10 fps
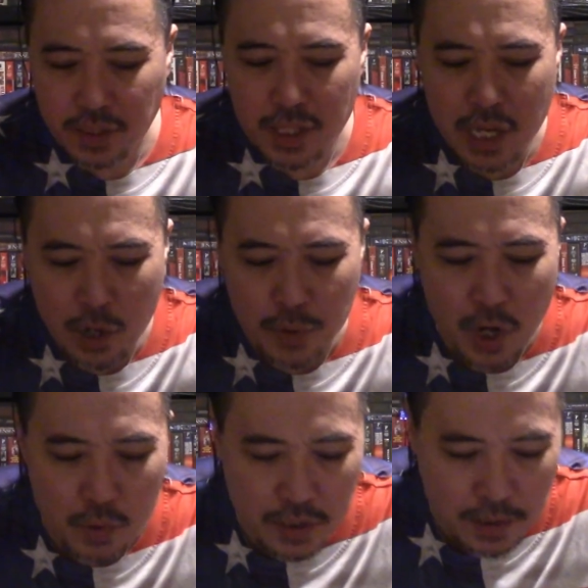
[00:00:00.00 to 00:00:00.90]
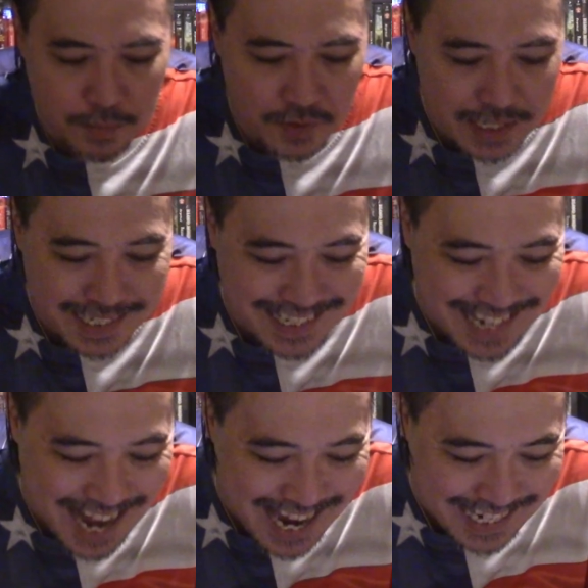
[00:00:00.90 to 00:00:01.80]
here we go with some of the
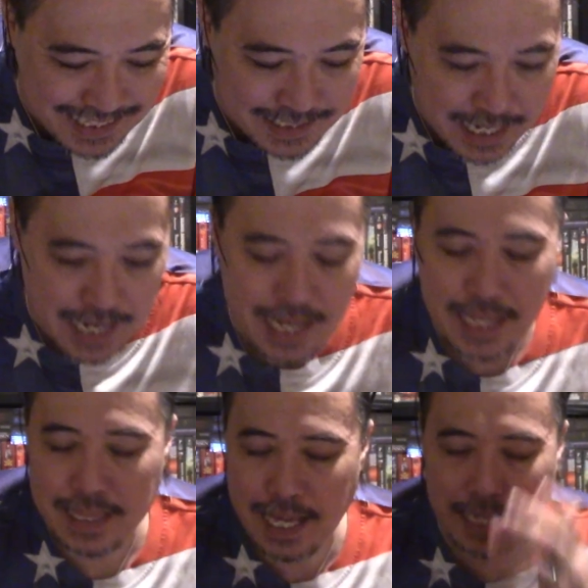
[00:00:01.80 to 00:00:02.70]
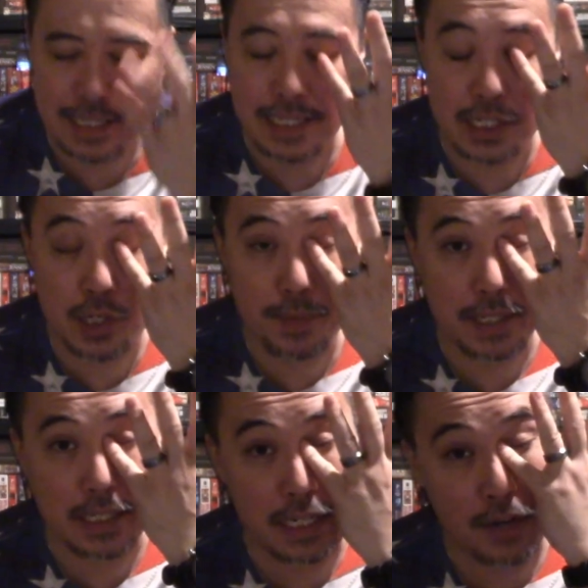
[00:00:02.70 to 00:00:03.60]
signs that you may
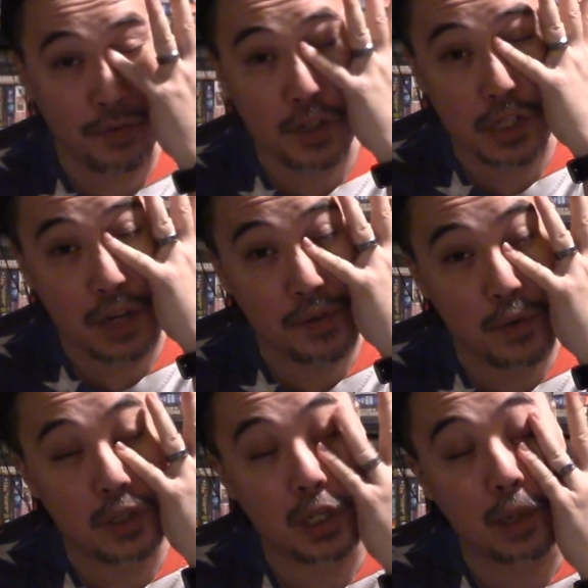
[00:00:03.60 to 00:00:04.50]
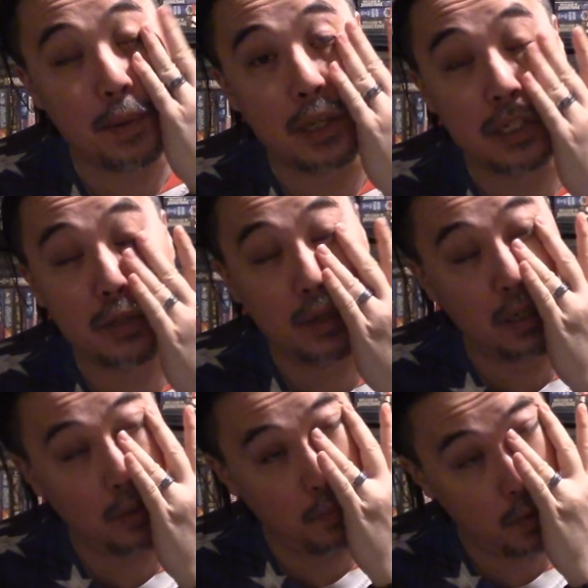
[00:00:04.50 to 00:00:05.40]
see. Now, first off, I want to talk about just,
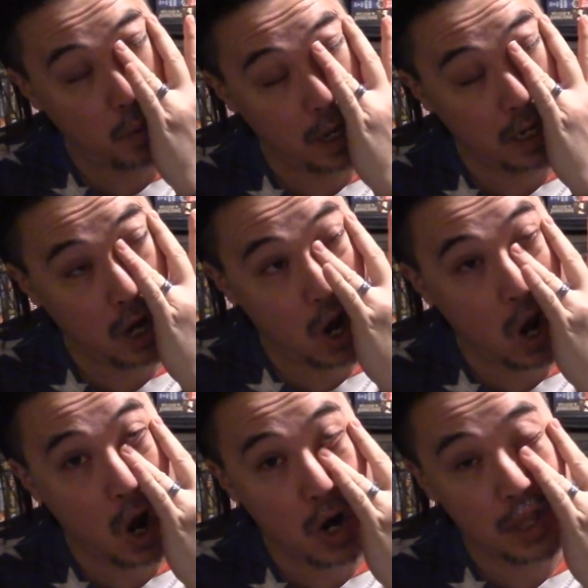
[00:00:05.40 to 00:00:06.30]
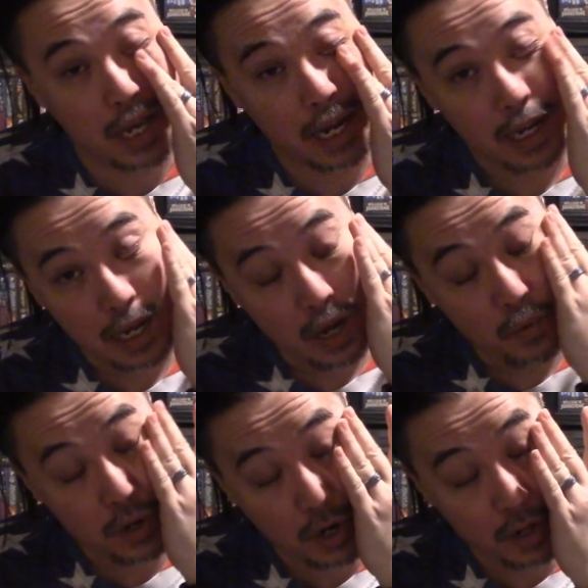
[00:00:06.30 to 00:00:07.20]
what are they?
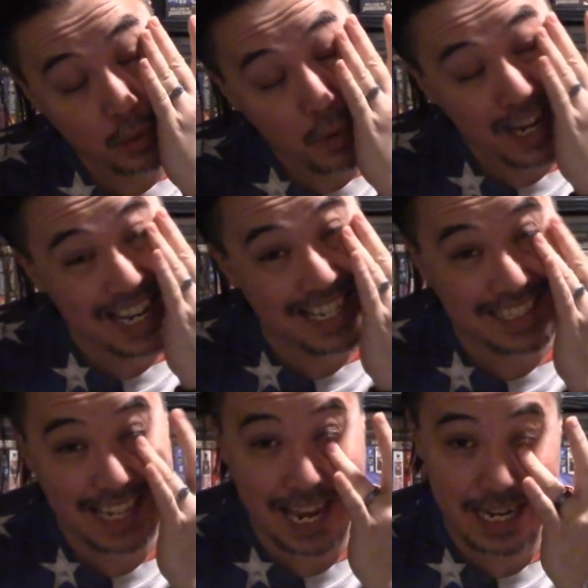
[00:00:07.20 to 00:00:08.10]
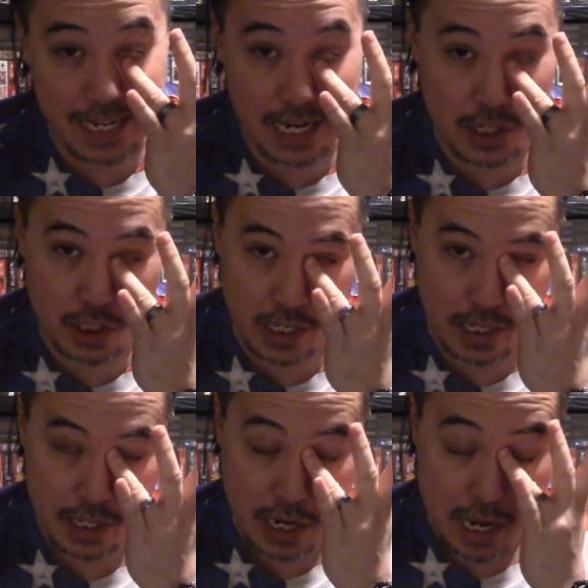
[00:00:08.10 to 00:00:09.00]
What are they? What is ADHD?
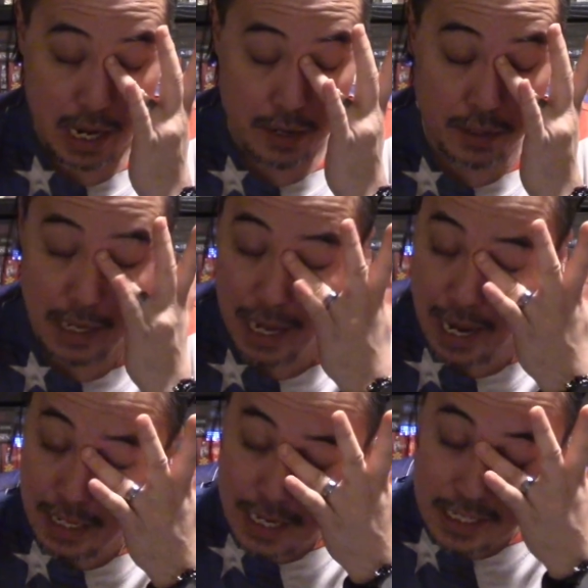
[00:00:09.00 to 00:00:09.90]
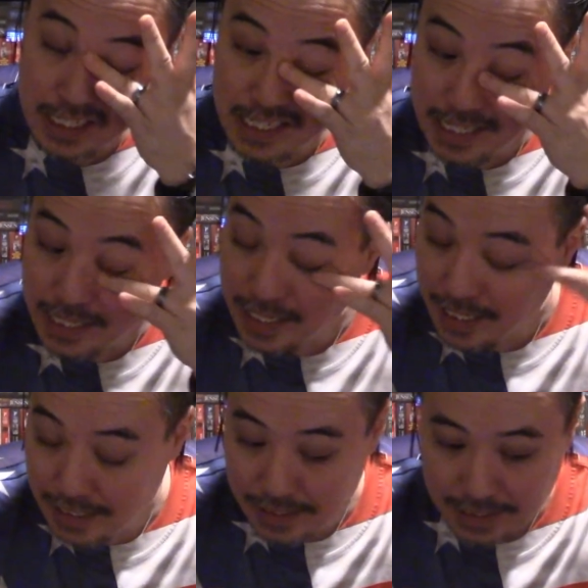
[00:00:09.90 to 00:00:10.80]
ADHD
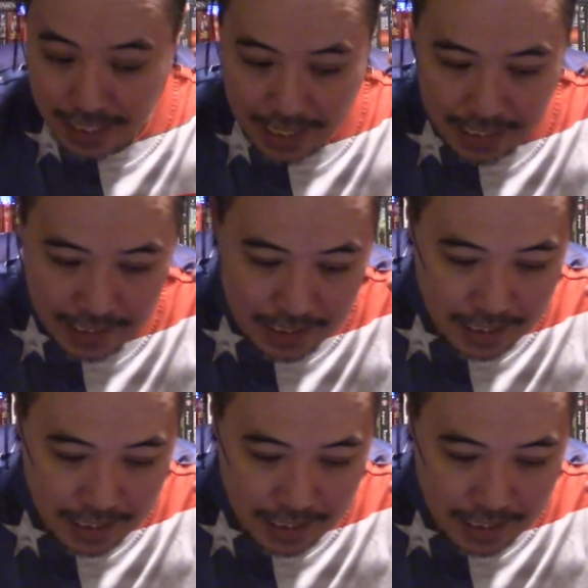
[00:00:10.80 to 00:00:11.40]
is a